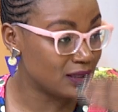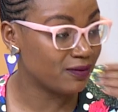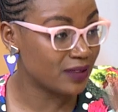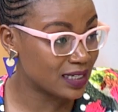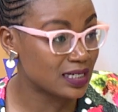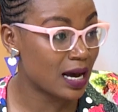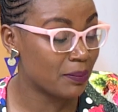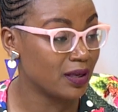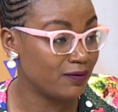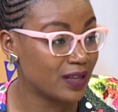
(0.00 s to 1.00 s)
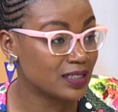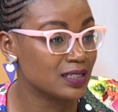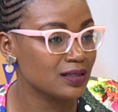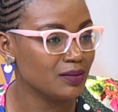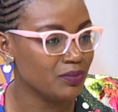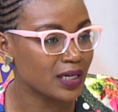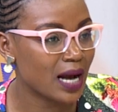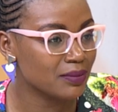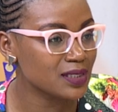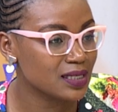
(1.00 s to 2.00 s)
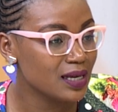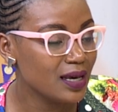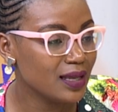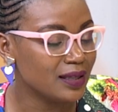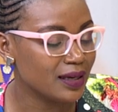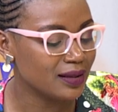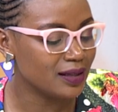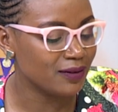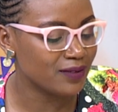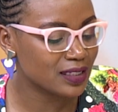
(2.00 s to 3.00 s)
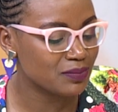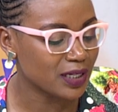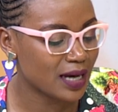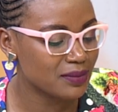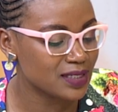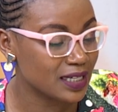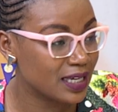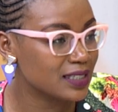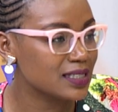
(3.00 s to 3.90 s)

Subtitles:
that becomes the case,